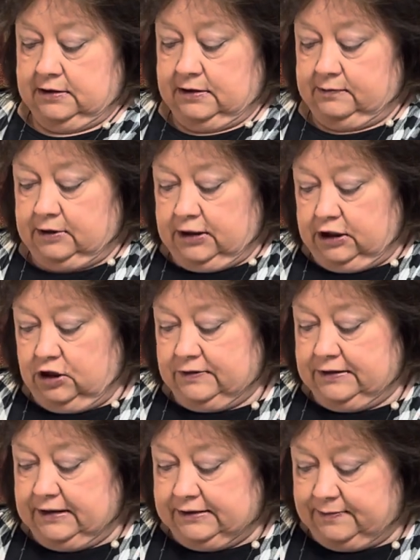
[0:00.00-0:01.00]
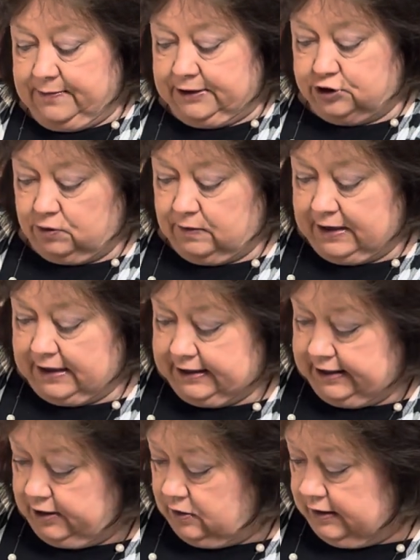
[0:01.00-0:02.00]
I'm going to use this measure right
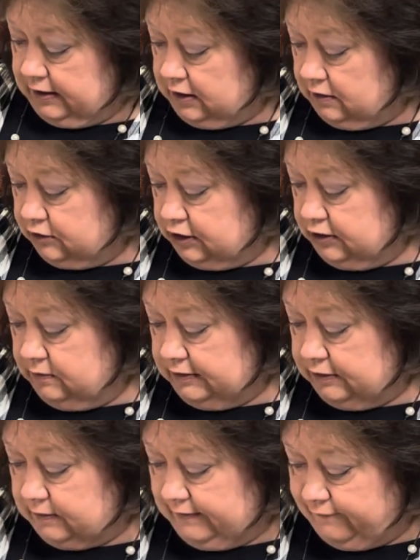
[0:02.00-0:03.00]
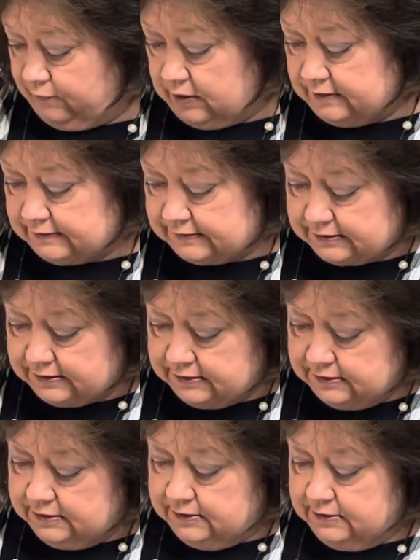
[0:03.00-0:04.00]
here and go 2 3/4.
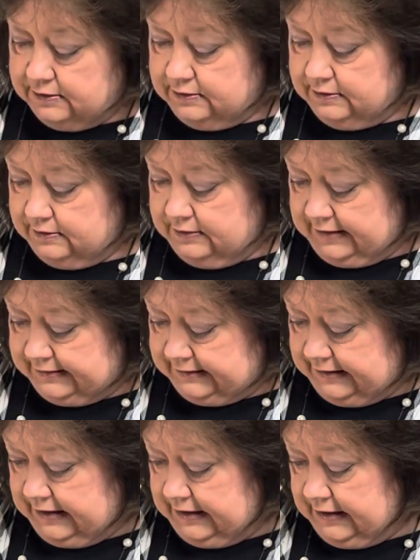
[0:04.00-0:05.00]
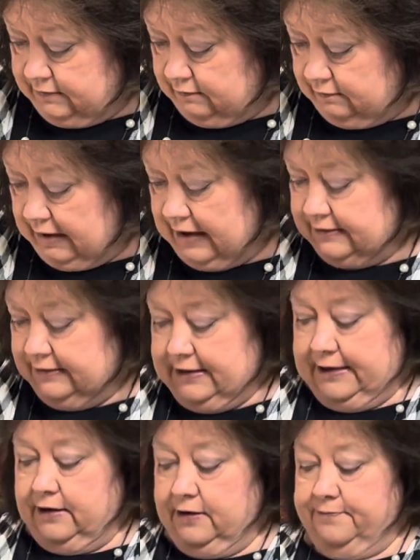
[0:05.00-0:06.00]
That's it right
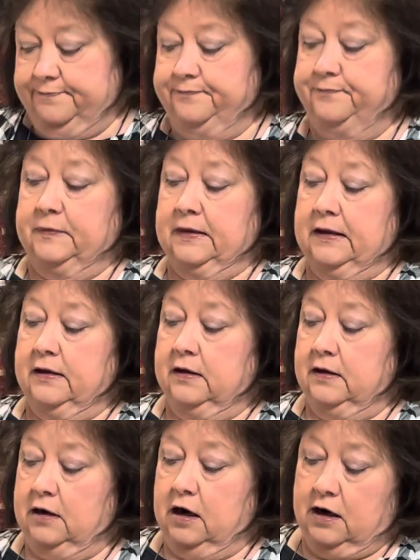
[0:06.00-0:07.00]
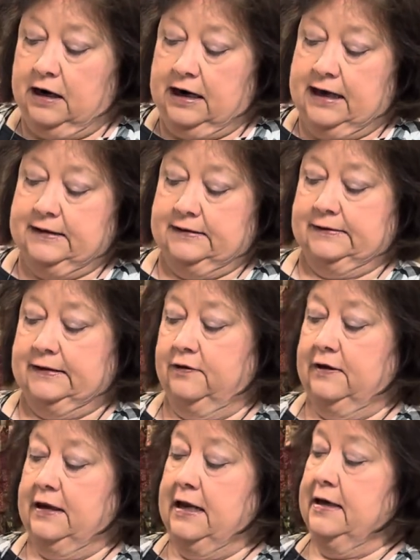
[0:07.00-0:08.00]
there. All right, so
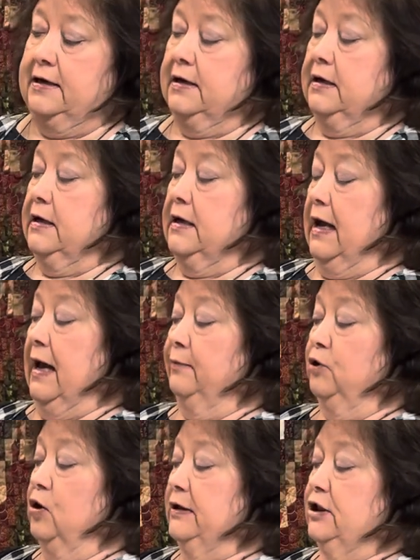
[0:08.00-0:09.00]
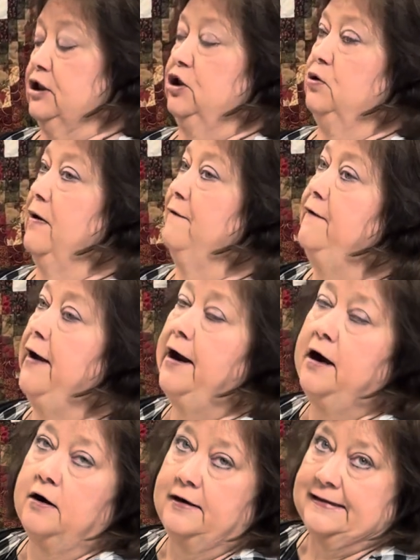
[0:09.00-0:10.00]
then I'm going to do a
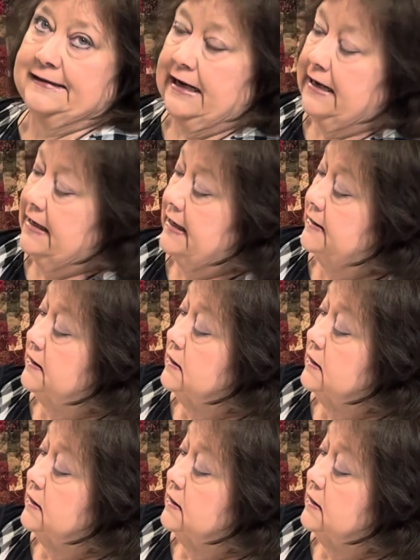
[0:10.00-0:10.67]
very scant